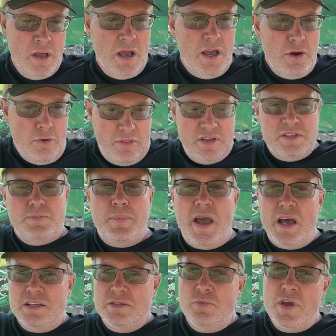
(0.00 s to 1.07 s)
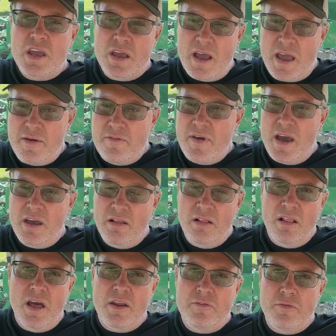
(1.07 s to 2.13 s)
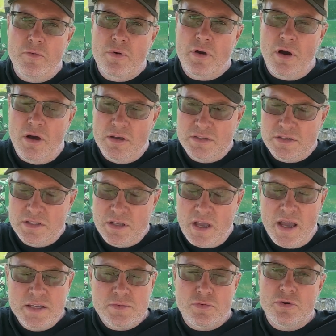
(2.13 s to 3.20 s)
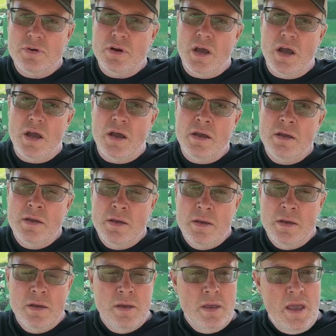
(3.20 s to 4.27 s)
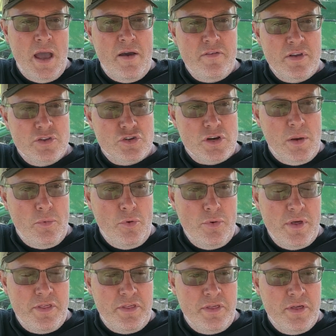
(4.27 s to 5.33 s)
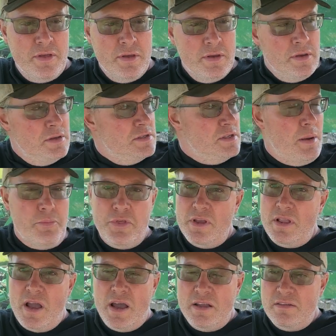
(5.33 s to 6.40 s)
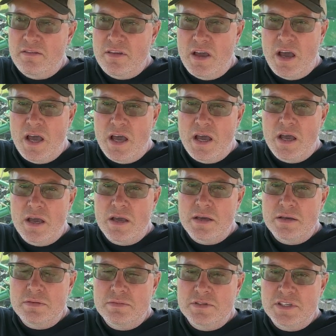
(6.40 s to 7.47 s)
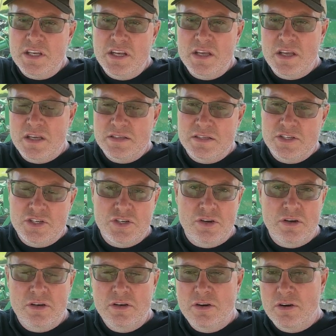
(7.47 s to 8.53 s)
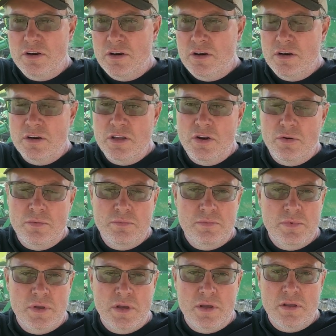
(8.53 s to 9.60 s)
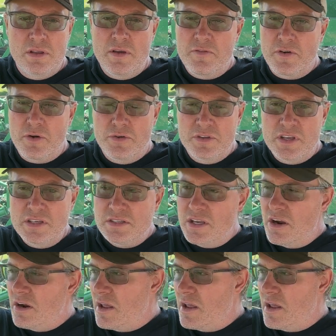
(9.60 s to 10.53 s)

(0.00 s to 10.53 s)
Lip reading: I know this past week I've had a lot of phone calls and guys were having trouble with something not seeding as it should, or difficulties there.